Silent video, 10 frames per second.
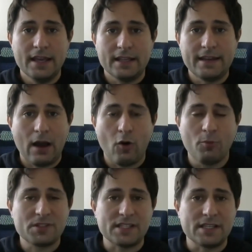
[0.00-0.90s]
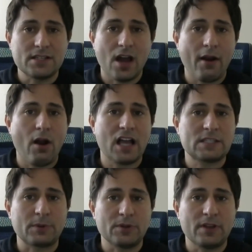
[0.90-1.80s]
Now almost the entire
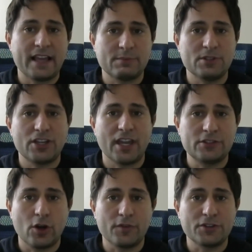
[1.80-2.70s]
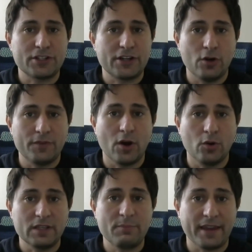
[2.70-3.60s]
hospital has been changed over to
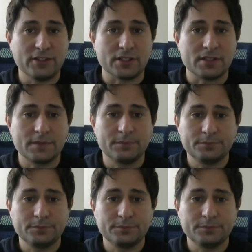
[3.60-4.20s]
COVID-only patients.